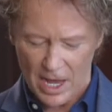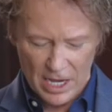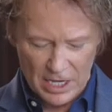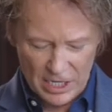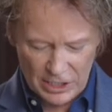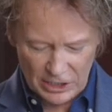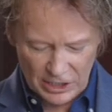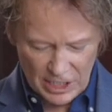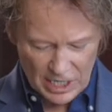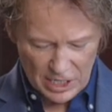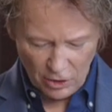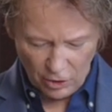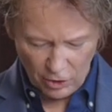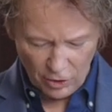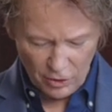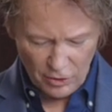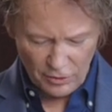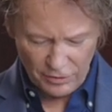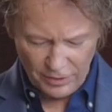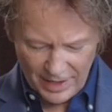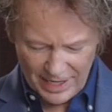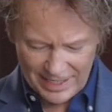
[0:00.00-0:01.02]
You see,
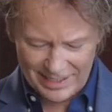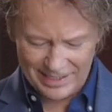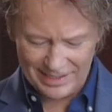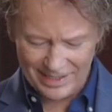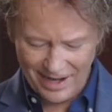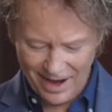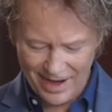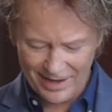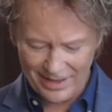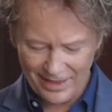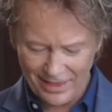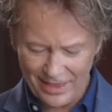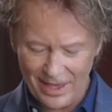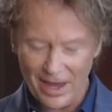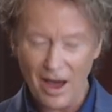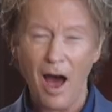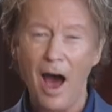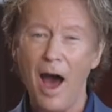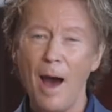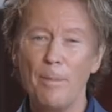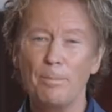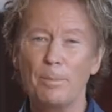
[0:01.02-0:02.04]
earth is not the
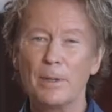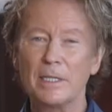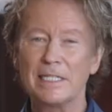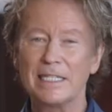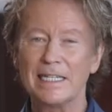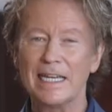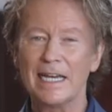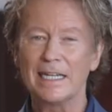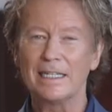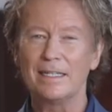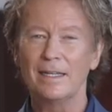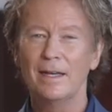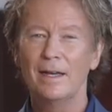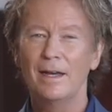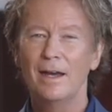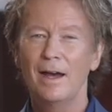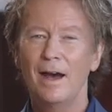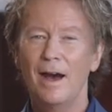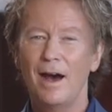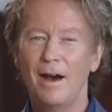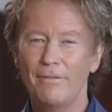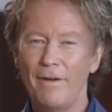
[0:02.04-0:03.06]
opposite
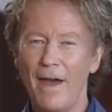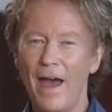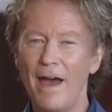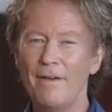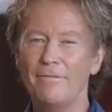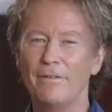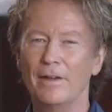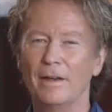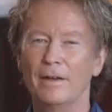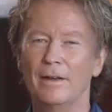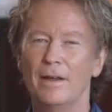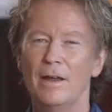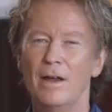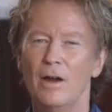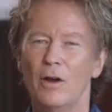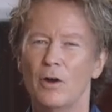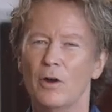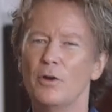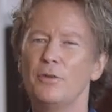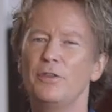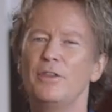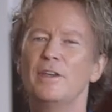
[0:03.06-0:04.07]
of heaven.
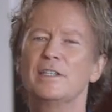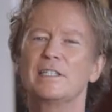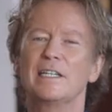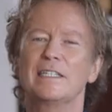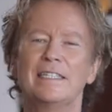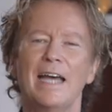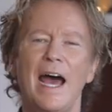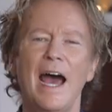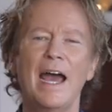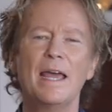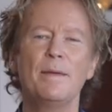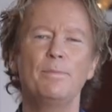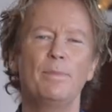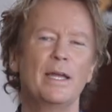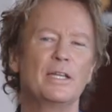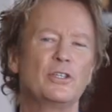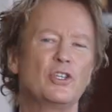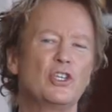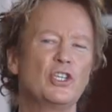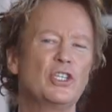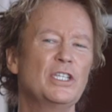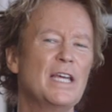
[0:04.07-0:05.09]
Earth is a type
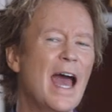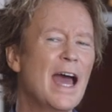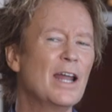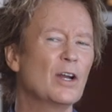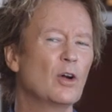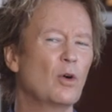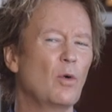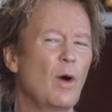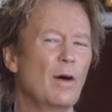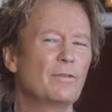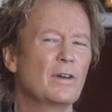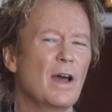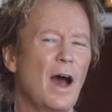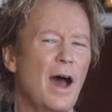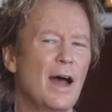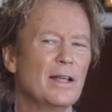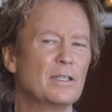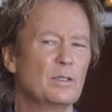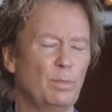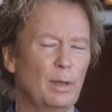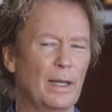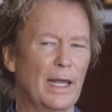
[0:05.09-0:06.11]
and shadow of
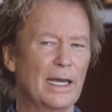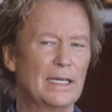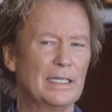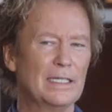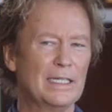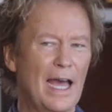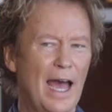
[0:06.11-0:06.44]
God's place,